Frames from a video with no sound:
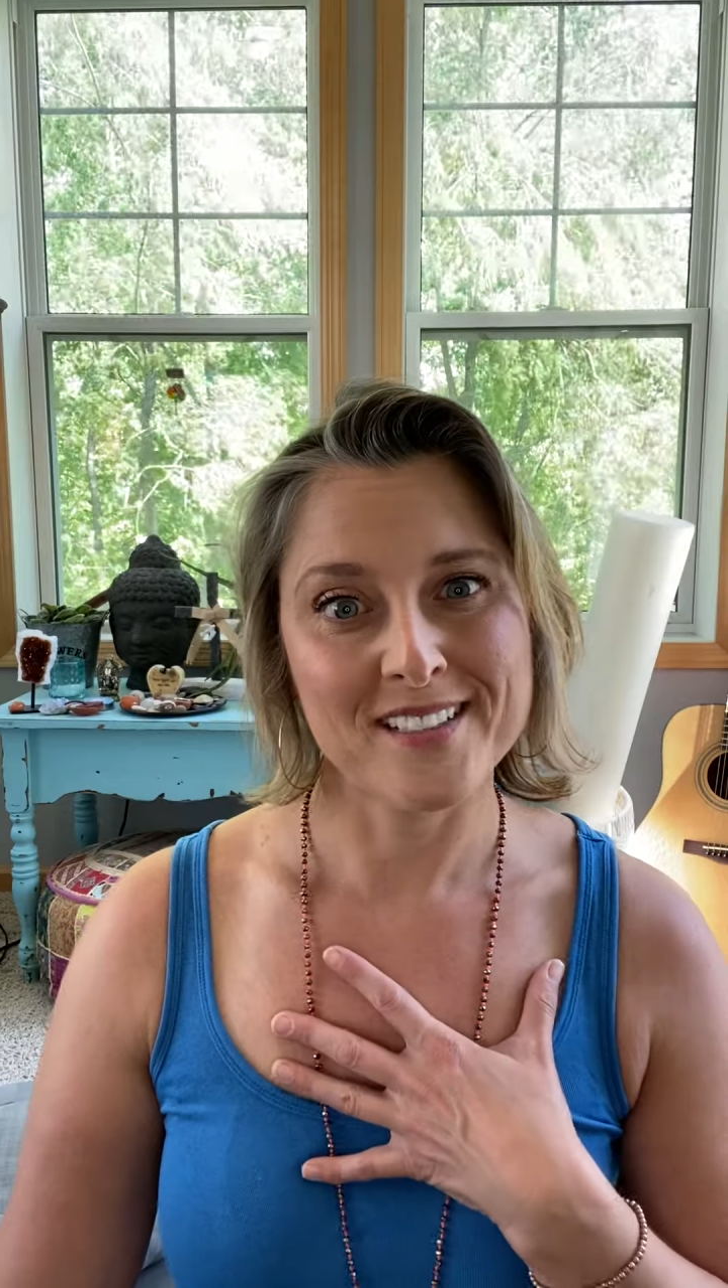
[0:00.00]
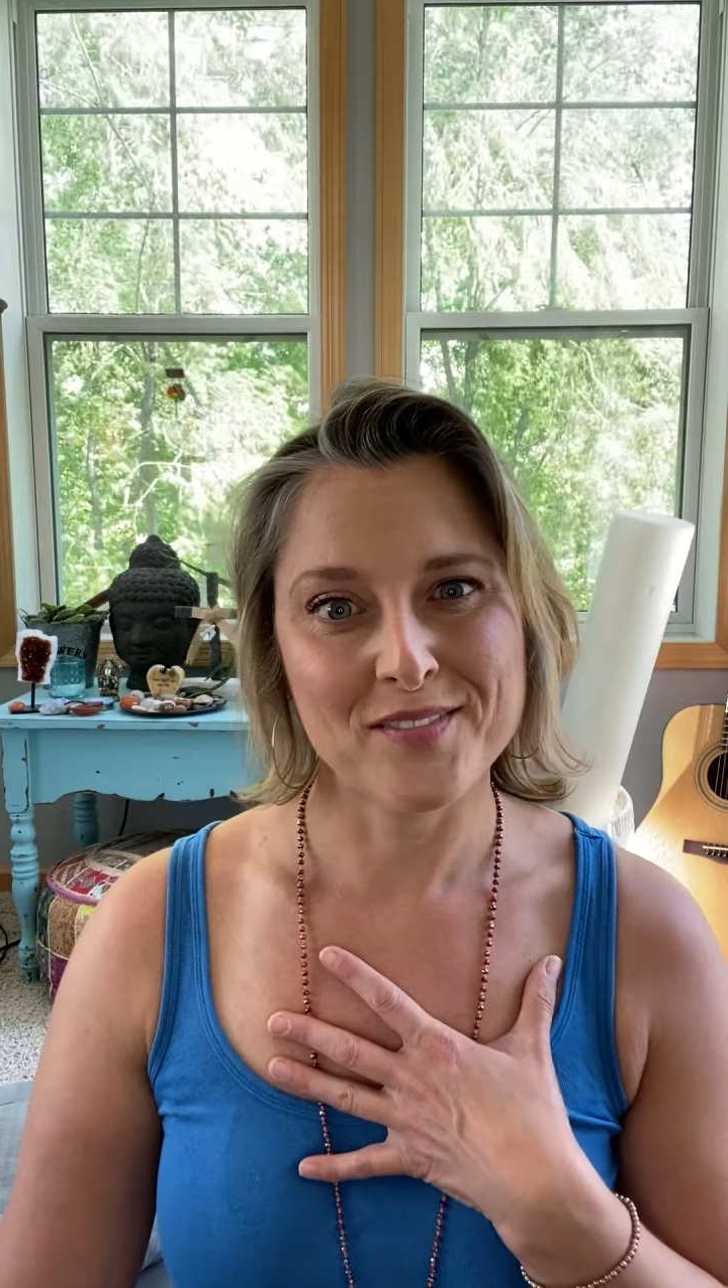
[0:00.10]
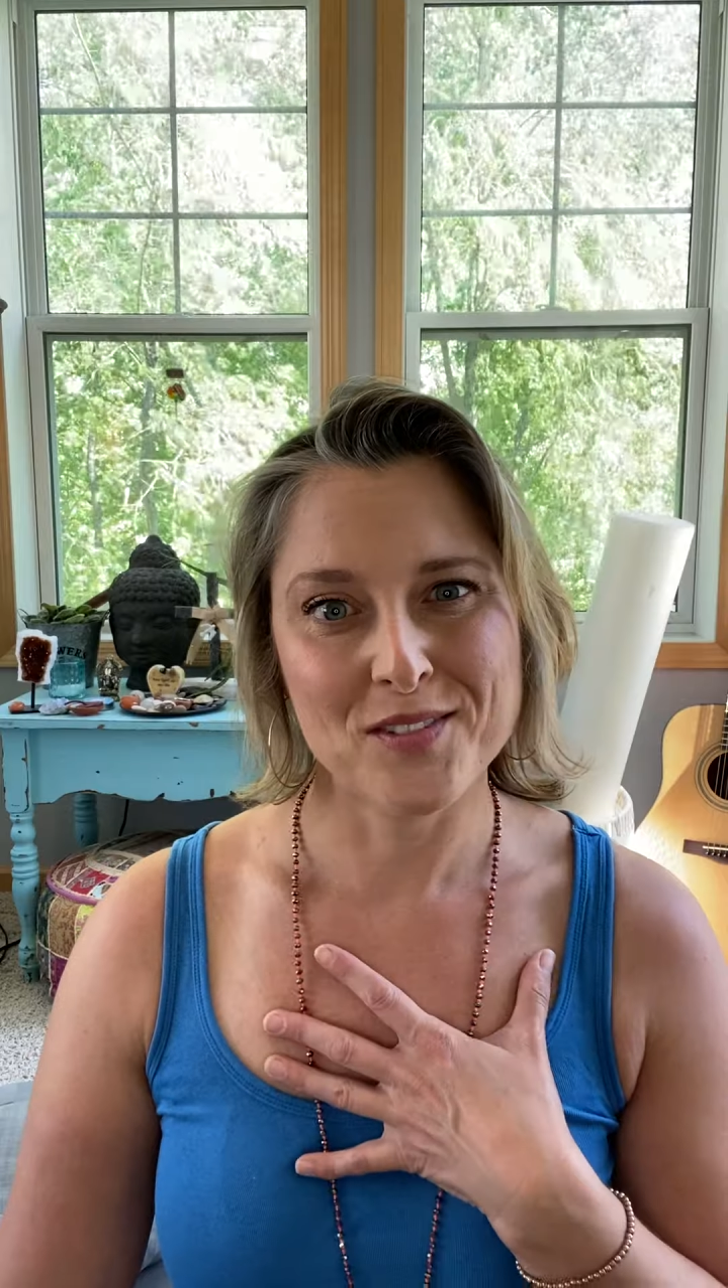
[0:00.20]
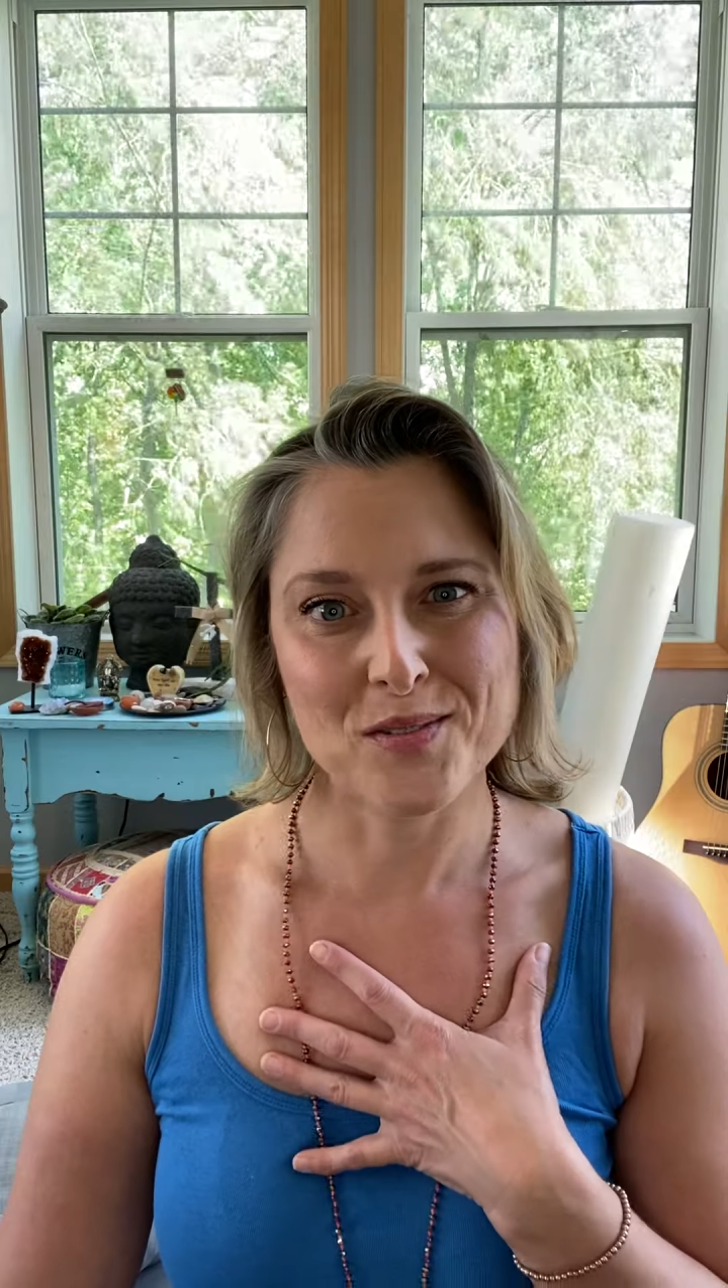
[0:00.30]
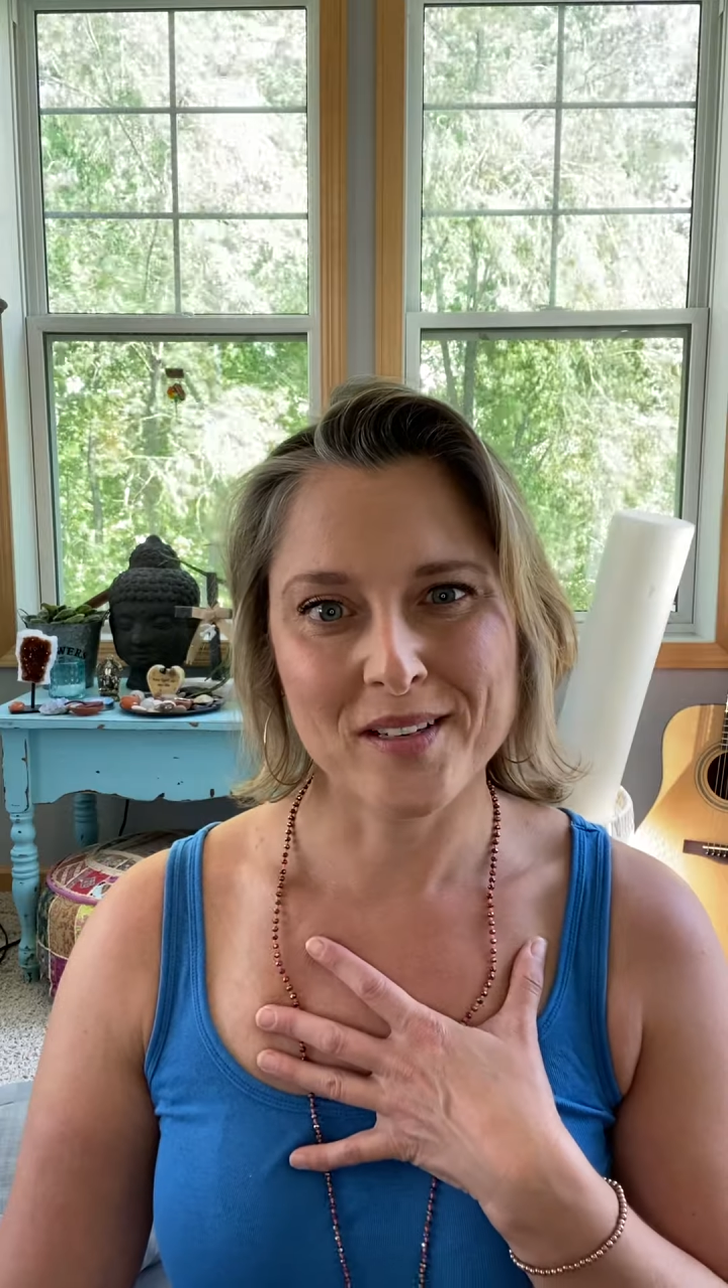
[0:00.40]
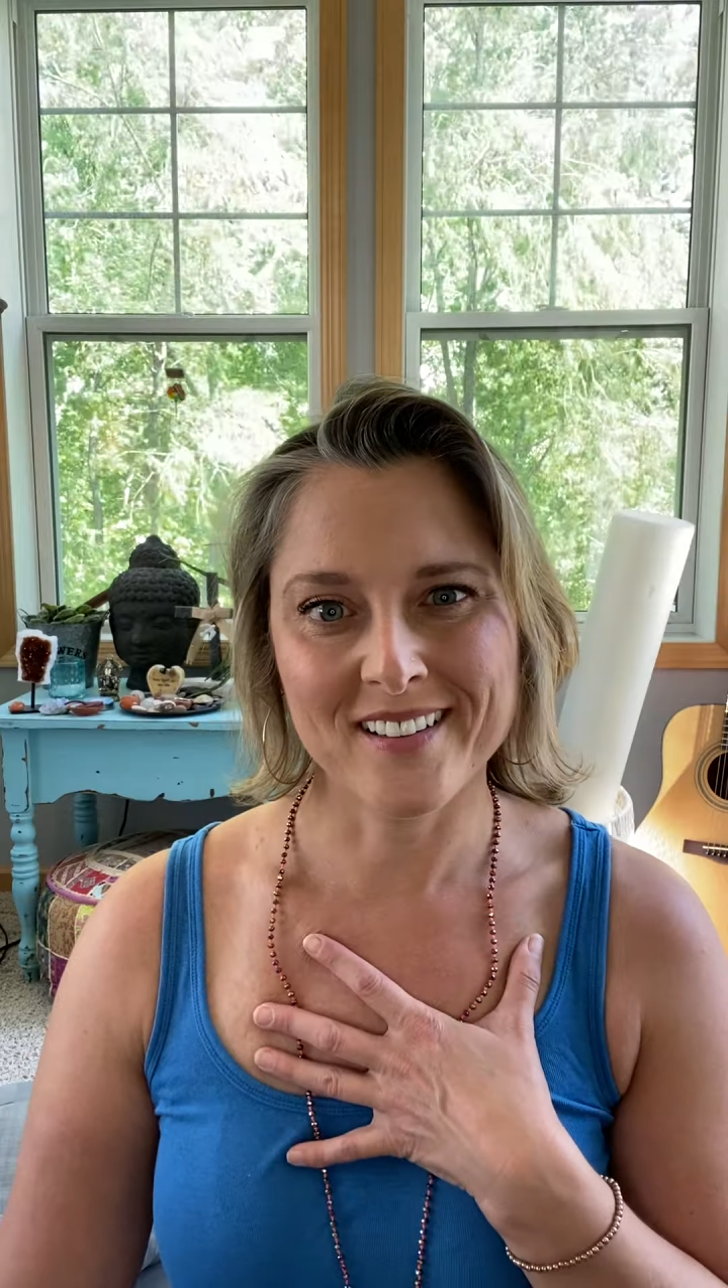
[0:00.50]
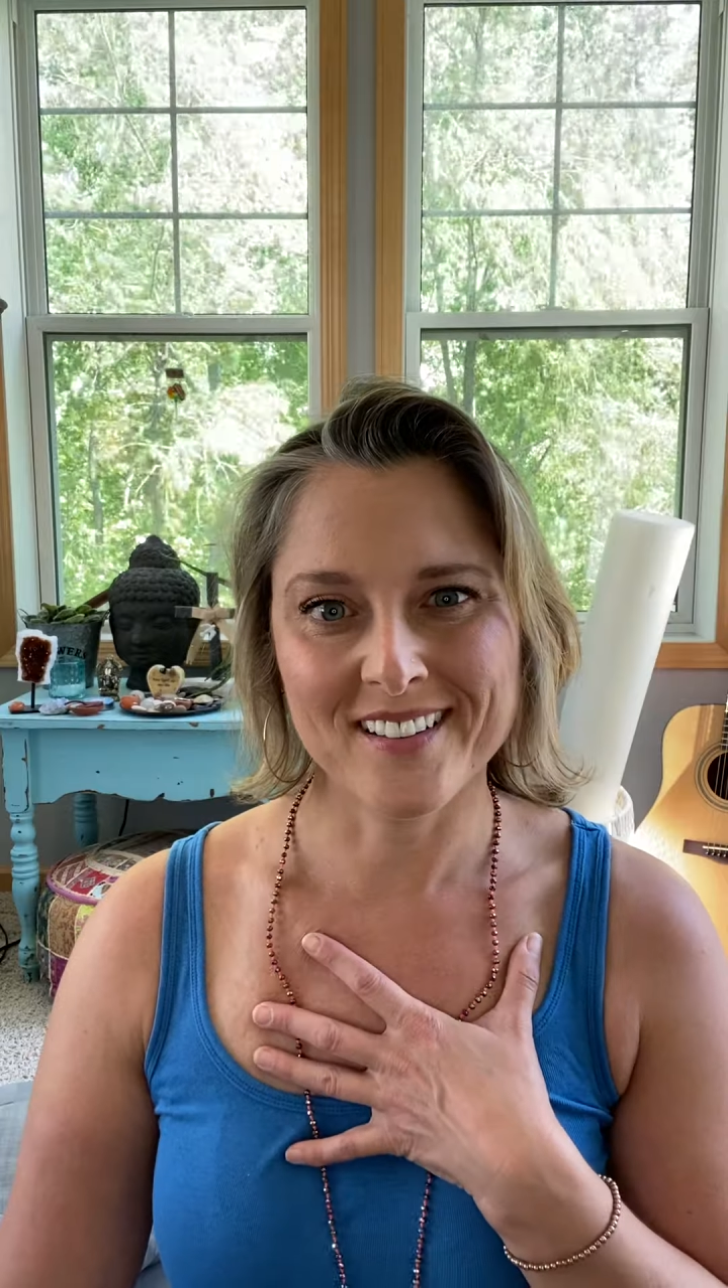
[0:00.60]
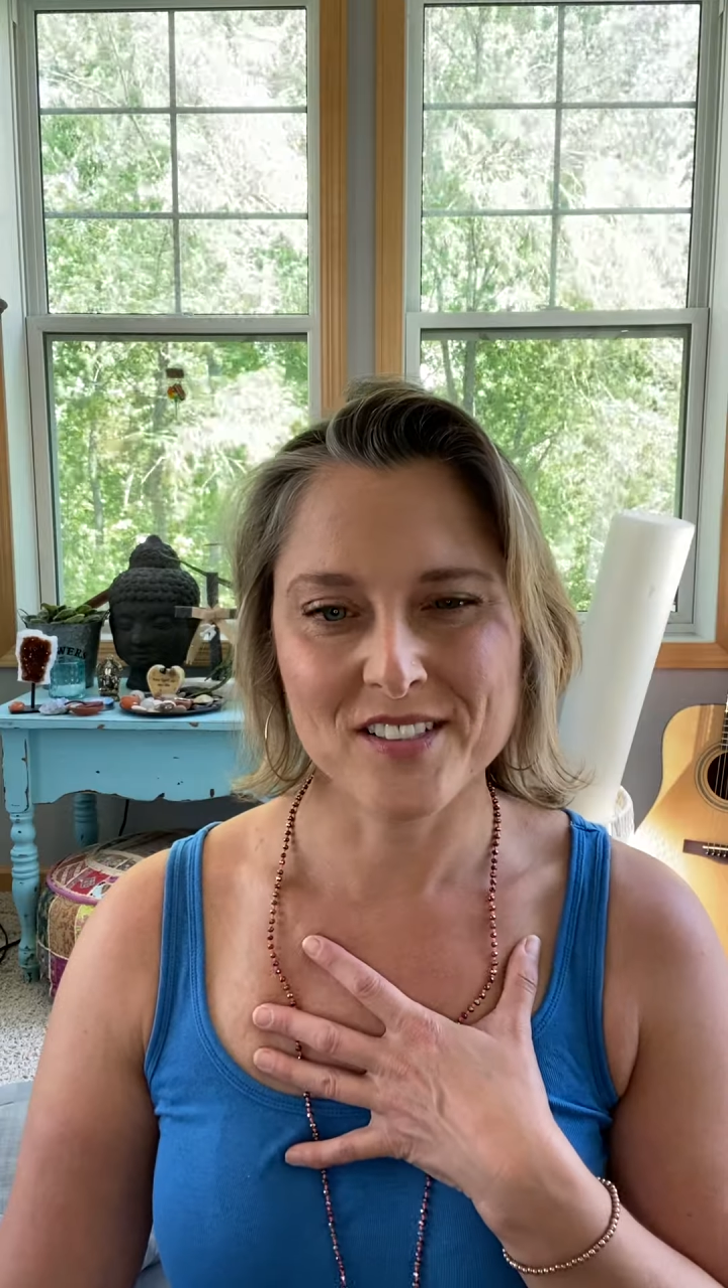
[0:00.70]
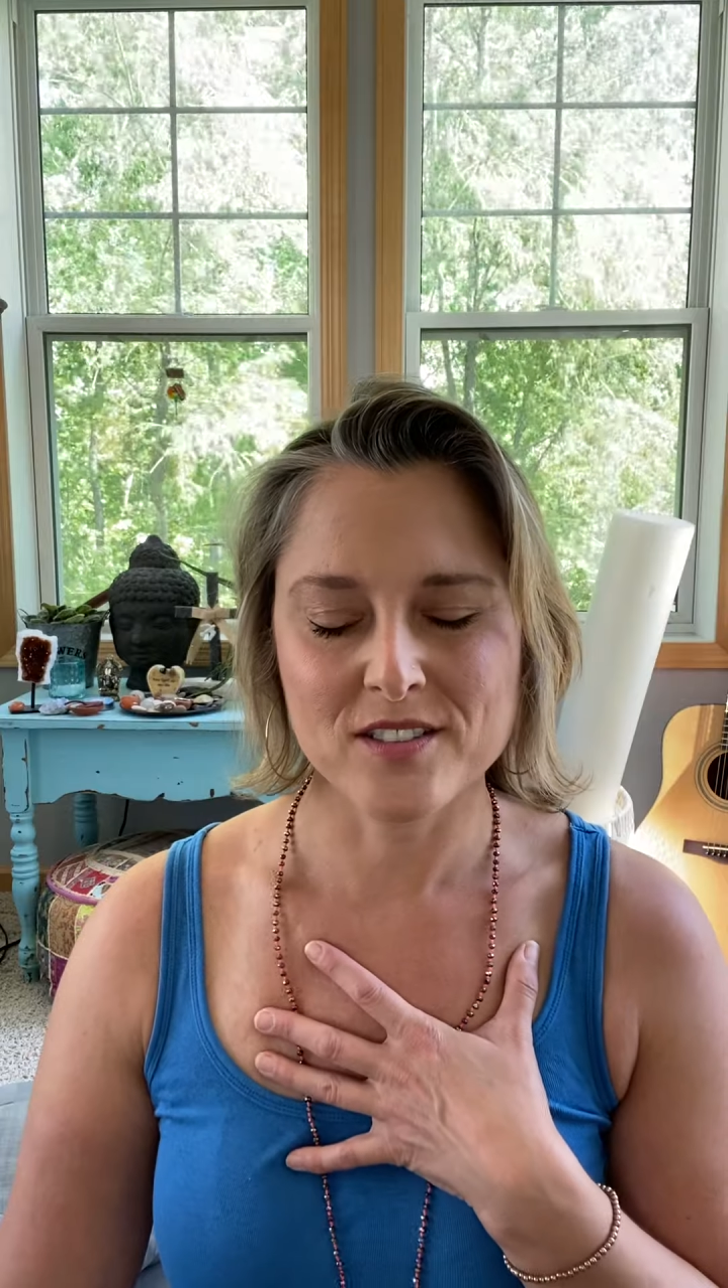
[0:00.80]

if you will,